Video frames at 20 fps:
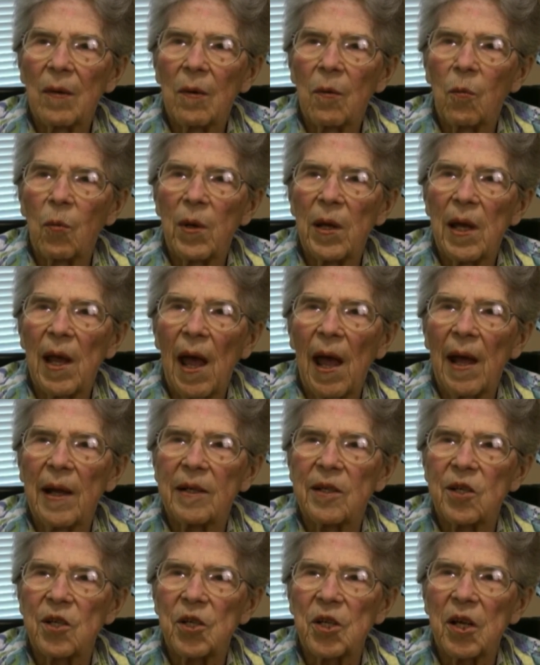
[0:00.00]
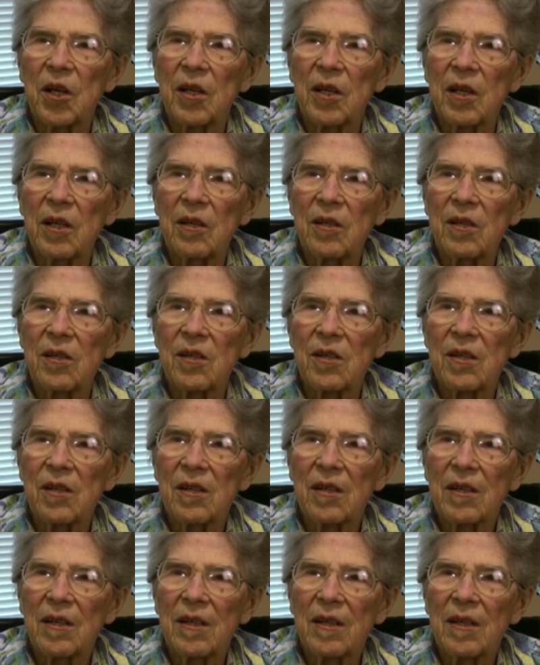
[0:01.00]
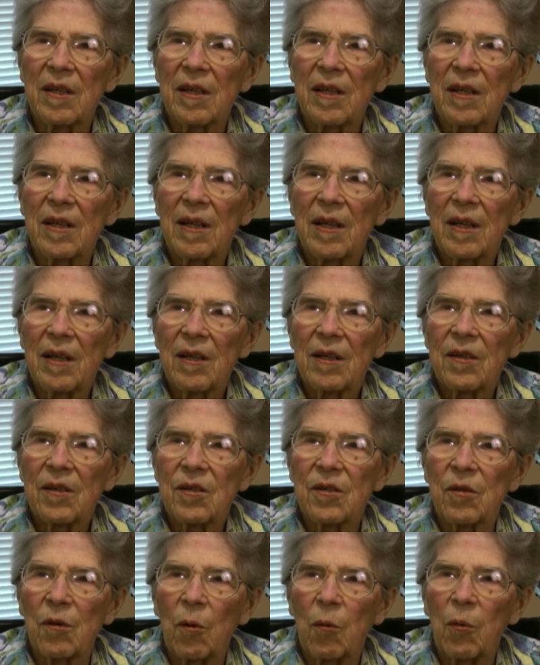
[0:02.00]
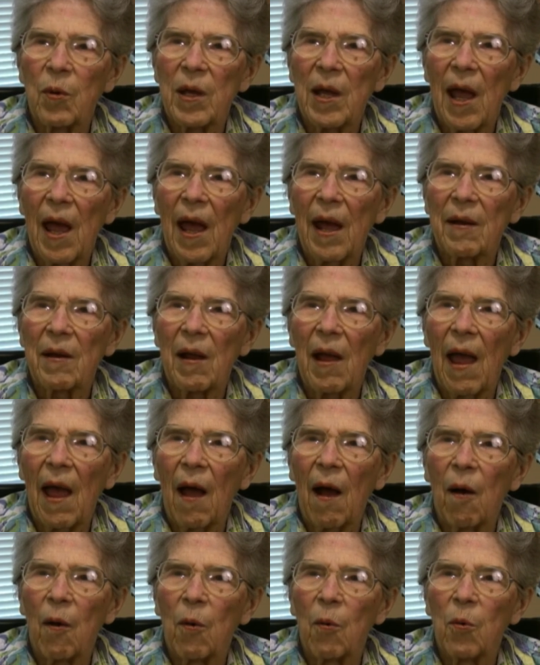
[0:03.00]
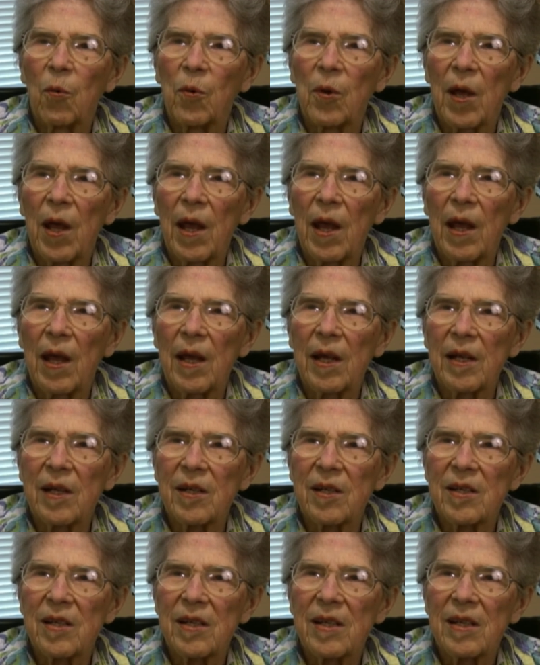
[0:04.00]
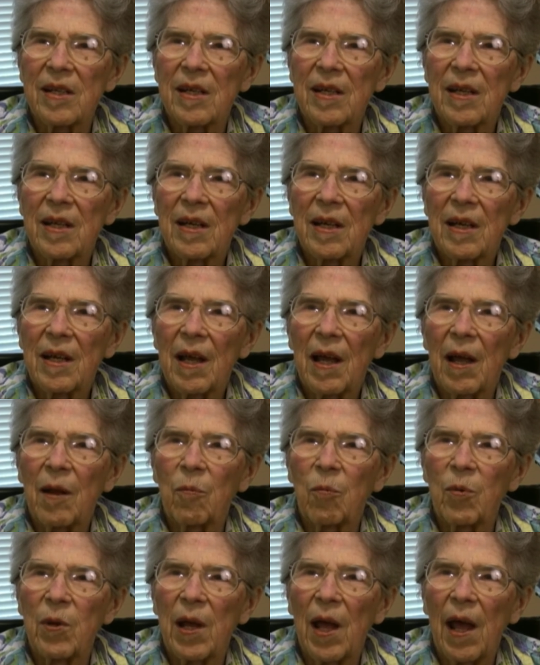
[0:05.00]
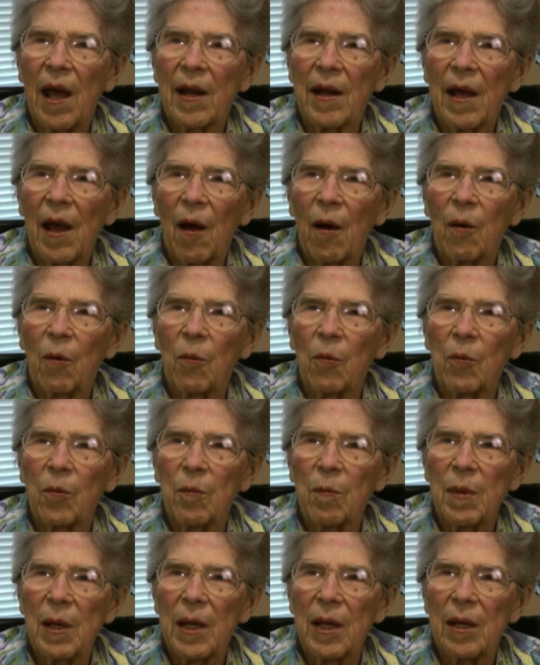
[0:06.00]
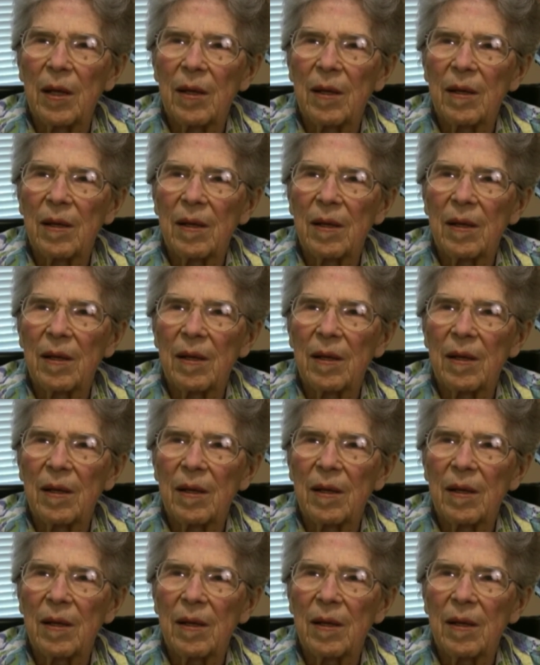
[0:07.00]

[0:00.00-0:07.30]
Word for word: We had chickens. So we had our own eggs and we had our own meat.